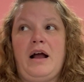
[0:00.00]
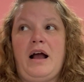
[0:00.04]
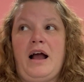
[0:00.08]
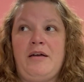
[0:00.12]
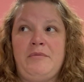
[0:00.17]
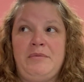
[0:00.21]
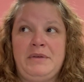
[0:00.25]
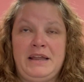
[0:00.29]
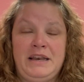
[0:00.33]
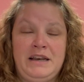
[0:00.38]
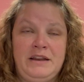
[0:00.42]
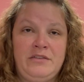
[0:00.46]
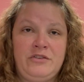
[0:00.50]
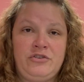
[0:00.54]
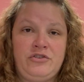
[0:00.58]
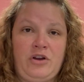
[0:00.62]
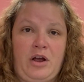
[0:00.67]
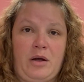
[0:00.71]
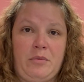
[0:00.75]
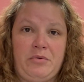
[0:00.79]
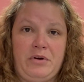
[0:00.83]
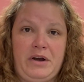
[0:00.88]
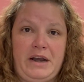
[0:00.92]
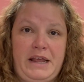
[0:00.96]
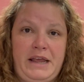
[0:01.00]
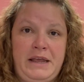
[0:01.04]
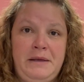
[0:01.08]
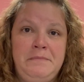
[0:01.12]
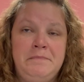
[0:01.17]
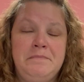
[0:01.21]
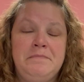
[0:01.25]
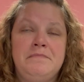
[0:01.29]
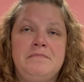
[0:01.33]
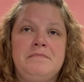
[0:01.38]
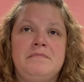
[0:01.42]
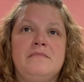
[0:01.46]
I've been getting the shop ready
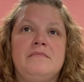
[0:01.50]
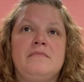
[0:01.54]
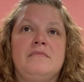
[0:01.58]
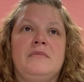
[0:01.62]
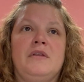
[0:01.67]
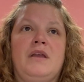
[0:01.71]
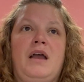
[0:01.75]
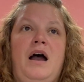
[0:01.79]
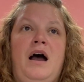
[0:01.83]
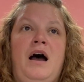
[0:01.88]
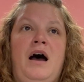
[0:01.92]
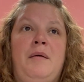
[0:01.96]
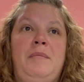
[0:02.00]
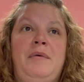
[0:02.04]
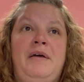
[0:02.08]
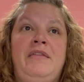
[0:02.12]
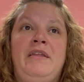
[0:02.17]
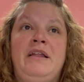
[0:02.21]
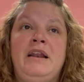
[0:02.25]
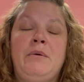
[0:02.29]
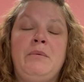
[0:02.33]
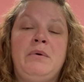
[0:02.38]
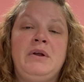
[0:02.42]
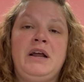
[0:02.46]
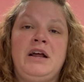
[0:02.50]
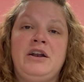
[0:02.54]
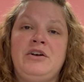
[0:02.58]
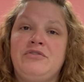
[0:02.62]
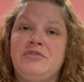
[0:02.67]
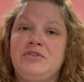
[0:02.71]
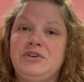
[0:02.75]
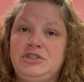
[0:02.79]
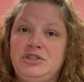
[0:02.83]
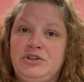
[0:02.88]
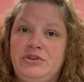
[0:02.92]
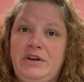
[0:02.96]
and then I went on a
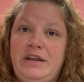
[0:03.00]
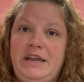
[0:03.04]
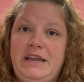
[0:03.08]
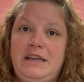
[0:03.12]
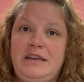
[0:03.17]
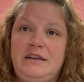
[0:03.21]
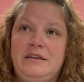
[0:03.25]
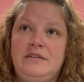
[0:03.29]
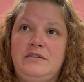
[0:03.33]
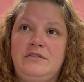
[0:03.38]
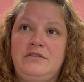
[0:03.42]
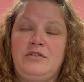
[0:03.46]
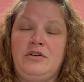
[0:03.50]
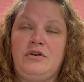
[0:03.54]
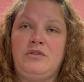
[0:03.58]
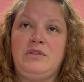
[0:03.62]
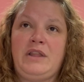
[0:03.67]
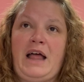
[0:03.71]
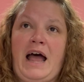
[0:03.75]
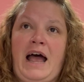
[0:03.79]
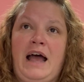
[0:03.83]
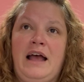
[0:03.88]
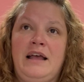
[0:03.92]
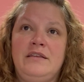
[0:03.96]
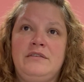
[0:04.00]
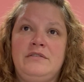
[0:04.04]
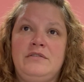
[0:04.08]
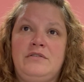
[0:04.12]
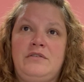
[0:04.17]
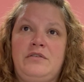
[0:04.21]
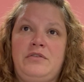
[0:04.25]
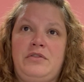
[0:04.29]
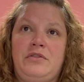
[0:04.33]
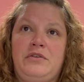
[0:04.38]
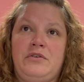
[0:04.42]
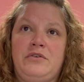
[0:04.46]
retreat. So last
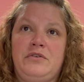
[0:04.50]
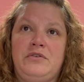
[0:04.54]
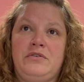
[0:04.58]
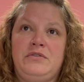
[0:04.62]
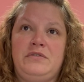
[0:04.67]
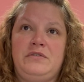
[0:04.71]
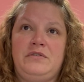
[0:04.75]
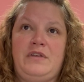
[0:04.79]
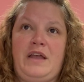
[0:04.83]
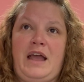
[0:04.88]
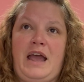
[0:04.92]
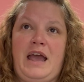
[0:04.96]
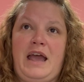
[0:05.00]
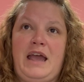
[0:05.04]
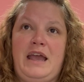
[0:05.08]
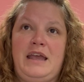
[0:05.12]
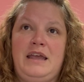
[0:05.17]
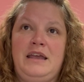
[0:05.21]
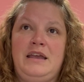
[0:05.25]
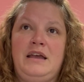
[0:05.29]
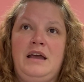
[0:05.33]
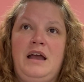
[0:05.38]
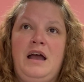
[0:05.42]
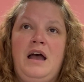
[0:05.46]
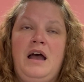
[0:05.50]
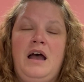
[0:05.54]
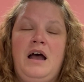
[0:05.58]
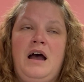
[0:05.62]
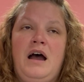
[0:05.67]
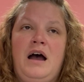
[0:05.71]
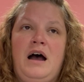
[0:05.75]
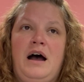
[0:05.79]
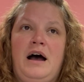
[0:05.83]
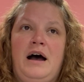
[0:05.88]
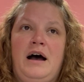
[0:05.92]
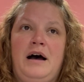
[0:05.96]
Thursday,
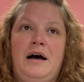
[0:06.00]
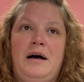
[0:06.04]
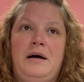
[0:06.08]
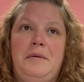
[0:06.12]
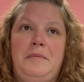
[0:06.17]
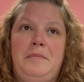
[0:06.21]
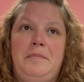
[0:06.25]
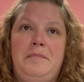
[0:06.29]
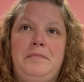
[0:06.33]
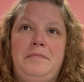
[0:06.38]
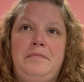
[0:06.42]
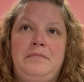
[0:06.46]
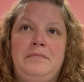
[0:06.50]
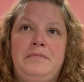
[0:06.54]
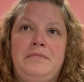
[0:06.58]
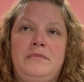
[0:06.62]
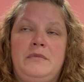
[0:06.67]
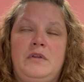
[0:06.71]
I'm